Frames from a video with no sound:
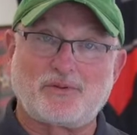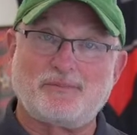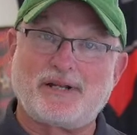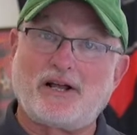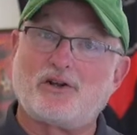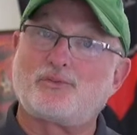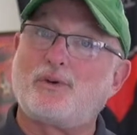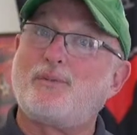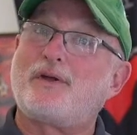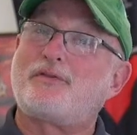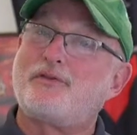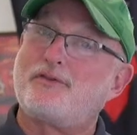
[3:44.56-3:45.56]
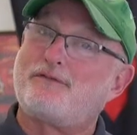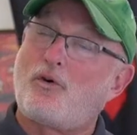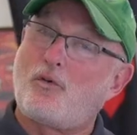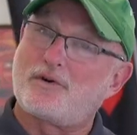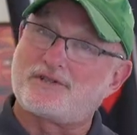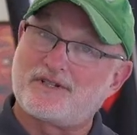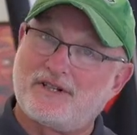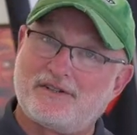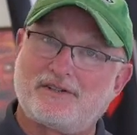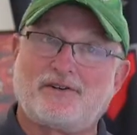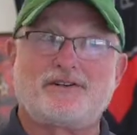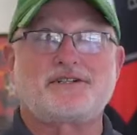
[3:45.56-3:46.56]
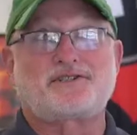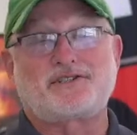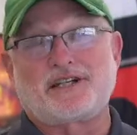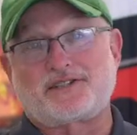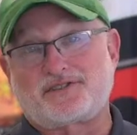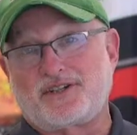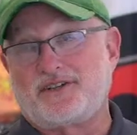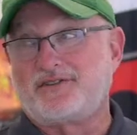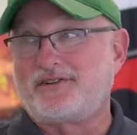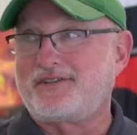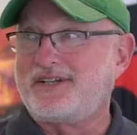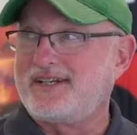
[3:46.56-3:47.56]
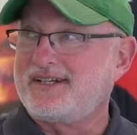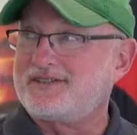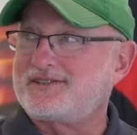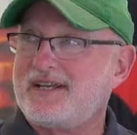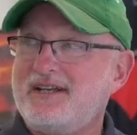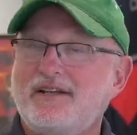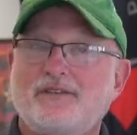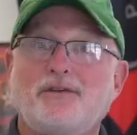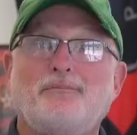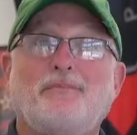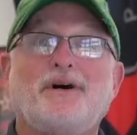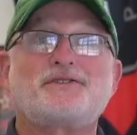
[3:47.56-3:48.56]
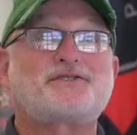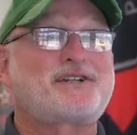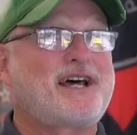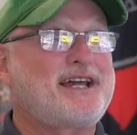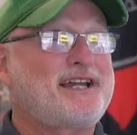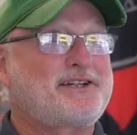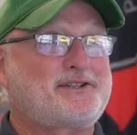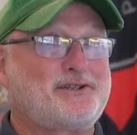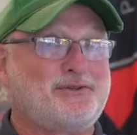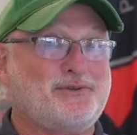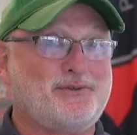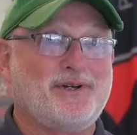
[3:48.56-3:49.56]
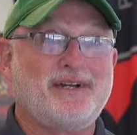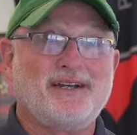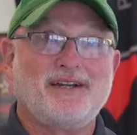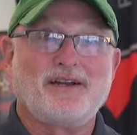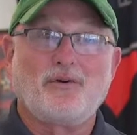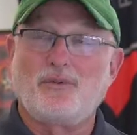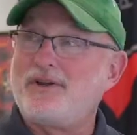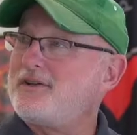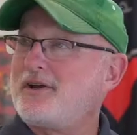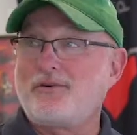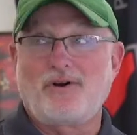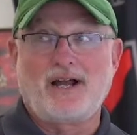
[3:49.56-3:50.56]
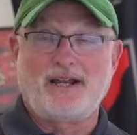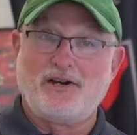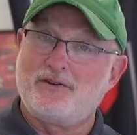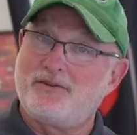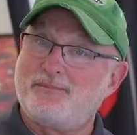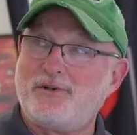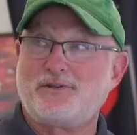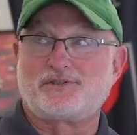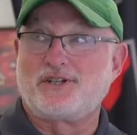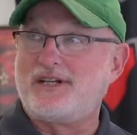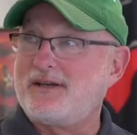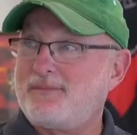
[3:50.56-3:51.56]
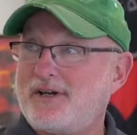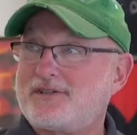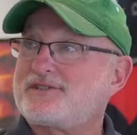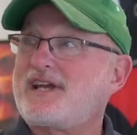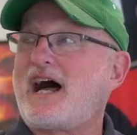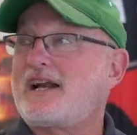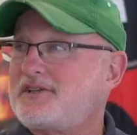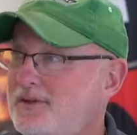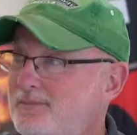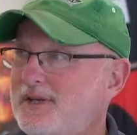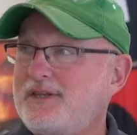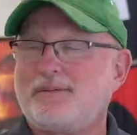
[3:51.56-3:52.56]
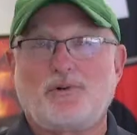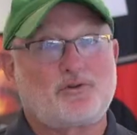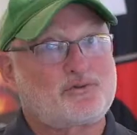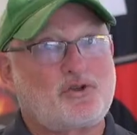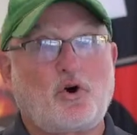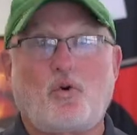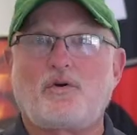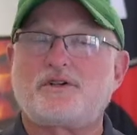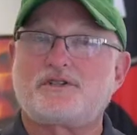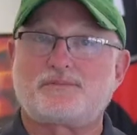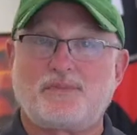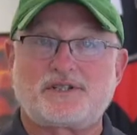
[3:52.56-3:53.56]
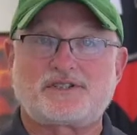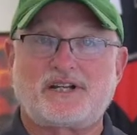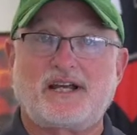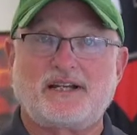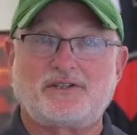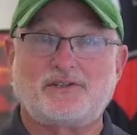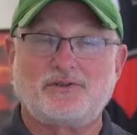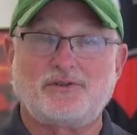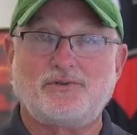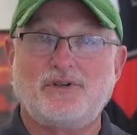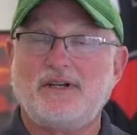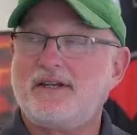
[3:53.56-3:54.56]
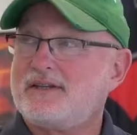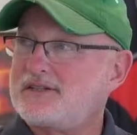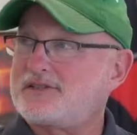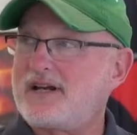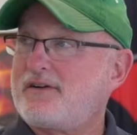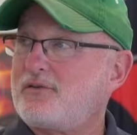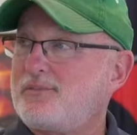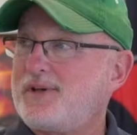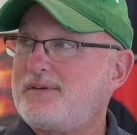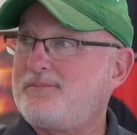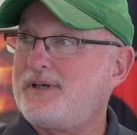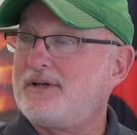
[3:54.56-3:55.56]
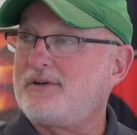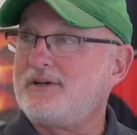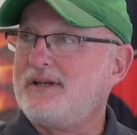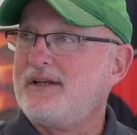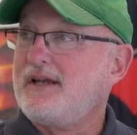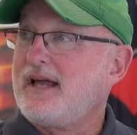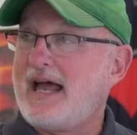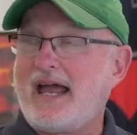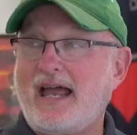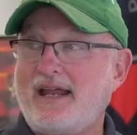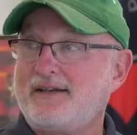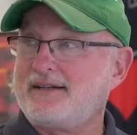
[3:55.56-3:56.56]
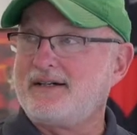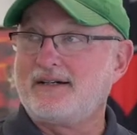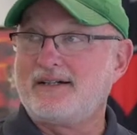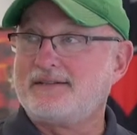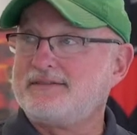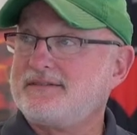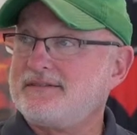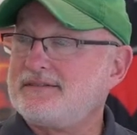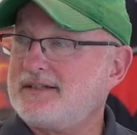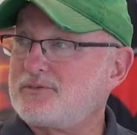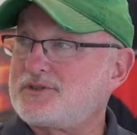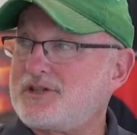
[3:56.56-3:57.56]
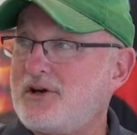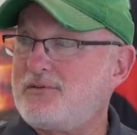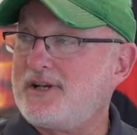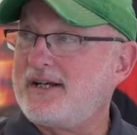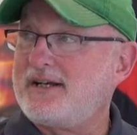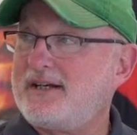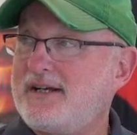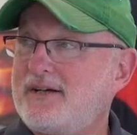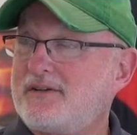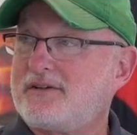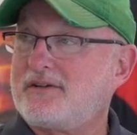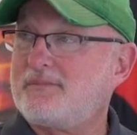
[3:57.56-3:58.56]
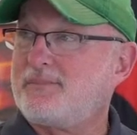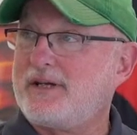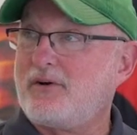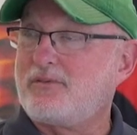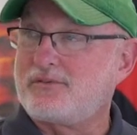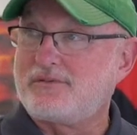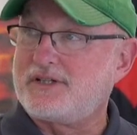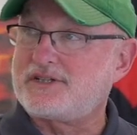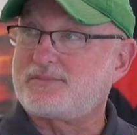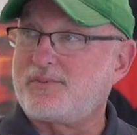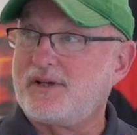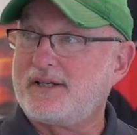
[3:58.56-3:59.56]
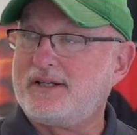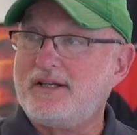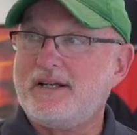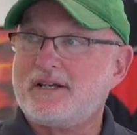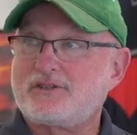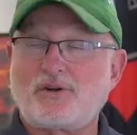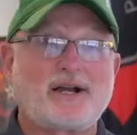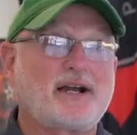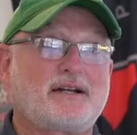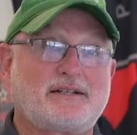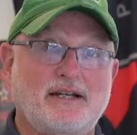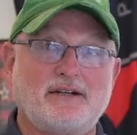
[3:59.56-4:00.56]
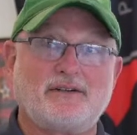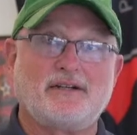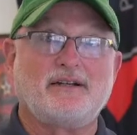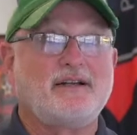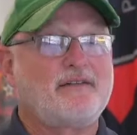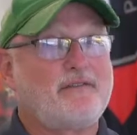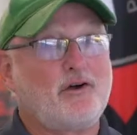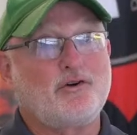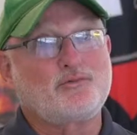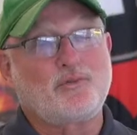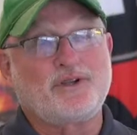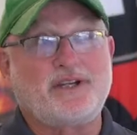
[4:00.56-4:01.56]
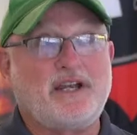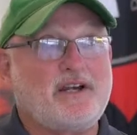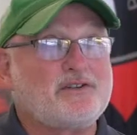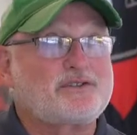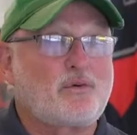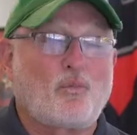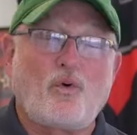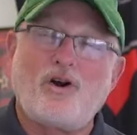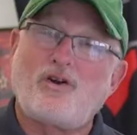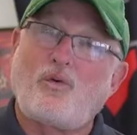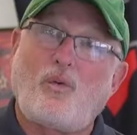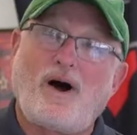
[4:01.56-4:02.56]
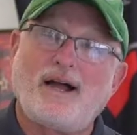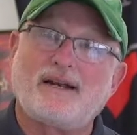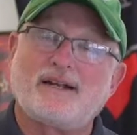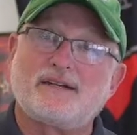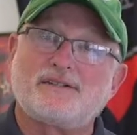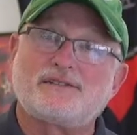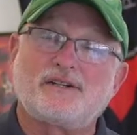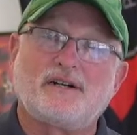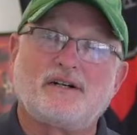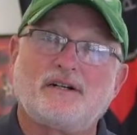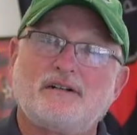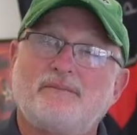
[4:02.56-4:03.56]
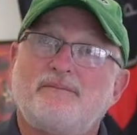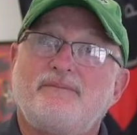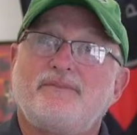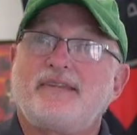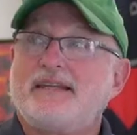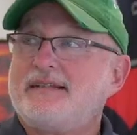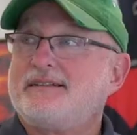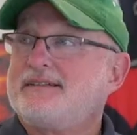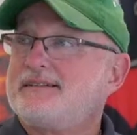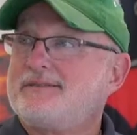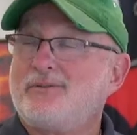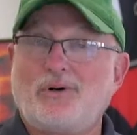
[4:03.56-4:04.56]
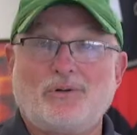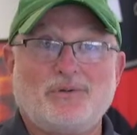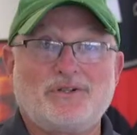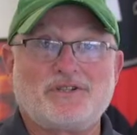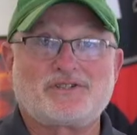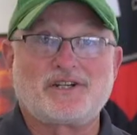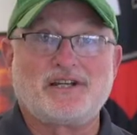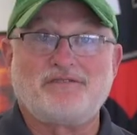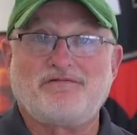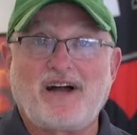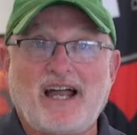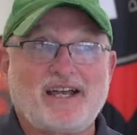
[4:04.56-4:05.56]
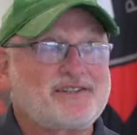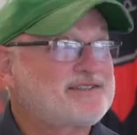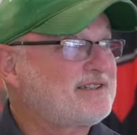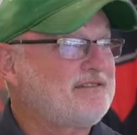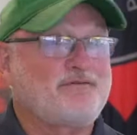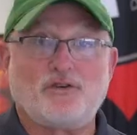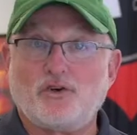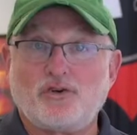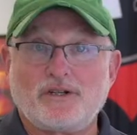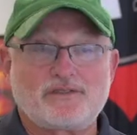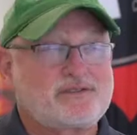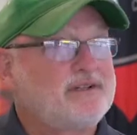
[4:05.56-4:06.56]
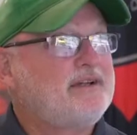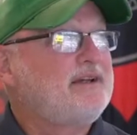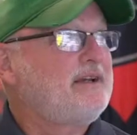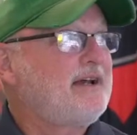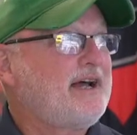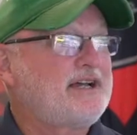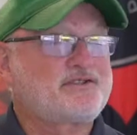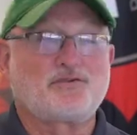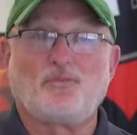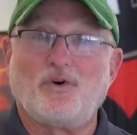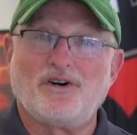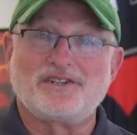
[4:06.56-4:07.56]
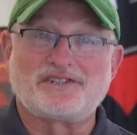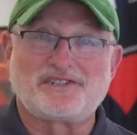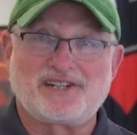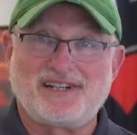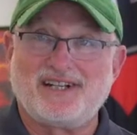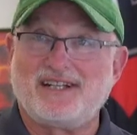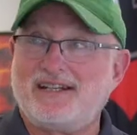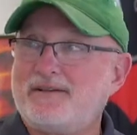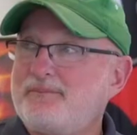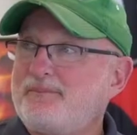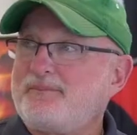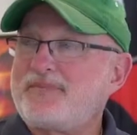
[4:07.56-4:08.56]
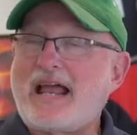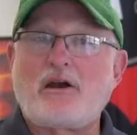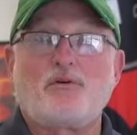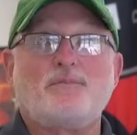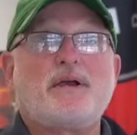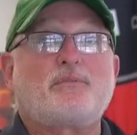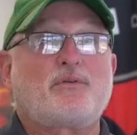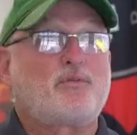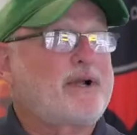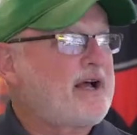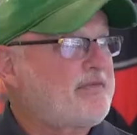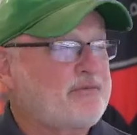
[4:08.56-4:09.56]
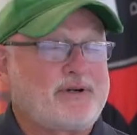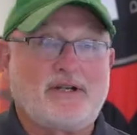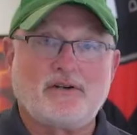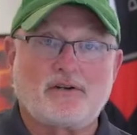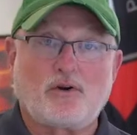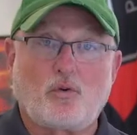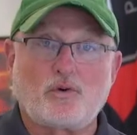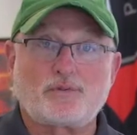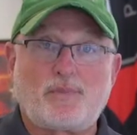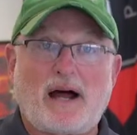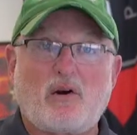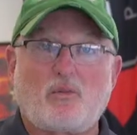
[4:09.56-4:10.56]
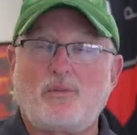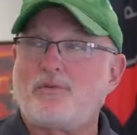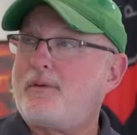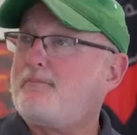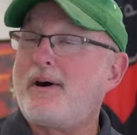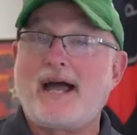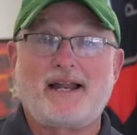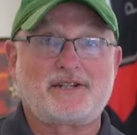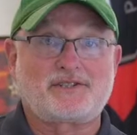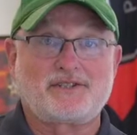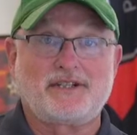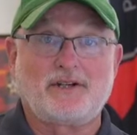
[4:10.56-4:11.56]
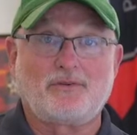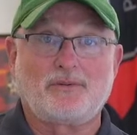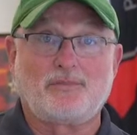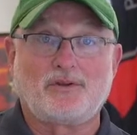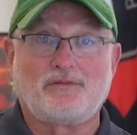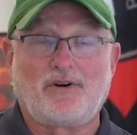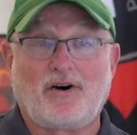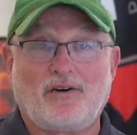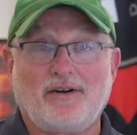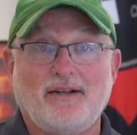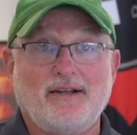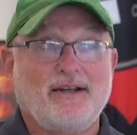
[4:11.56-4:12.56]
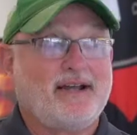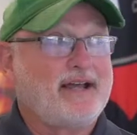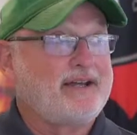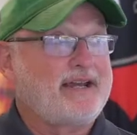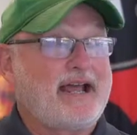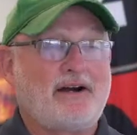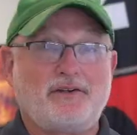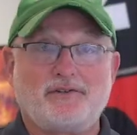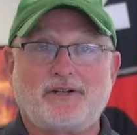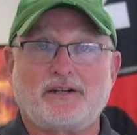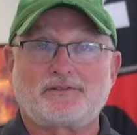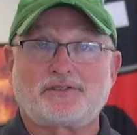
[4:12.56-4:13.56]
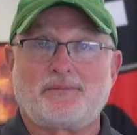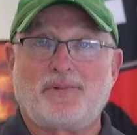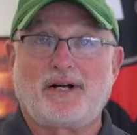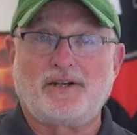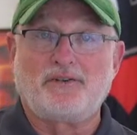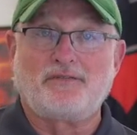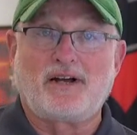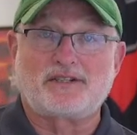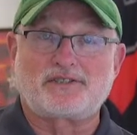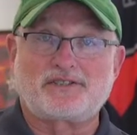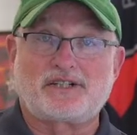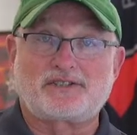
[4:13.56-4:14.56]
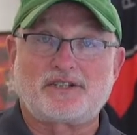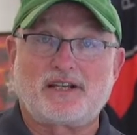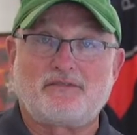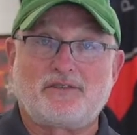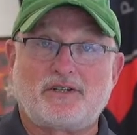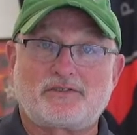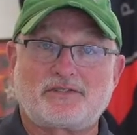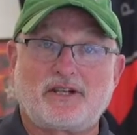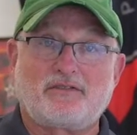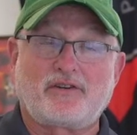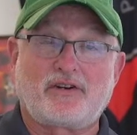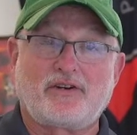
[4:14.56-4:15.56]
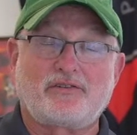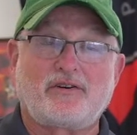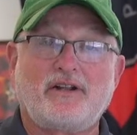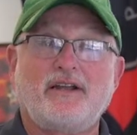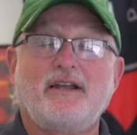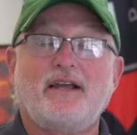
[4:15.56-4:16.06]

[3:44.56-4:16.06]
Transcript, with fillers: one because we went through the four cylinder and the six cylinder days, the Mustang 2. We, right here in the museum, there's got to be the most gorgeous Mustang 2 that's ever been built. And uh, it was donated here to be on display. So to tell you, those were the years that weren't quite as, uh, what would you say, fast and furious as the ones today. I remember if we got 300 horsepower, we were the baddest thing on the boulevard. And now you tell somebody you've got 670 or 700,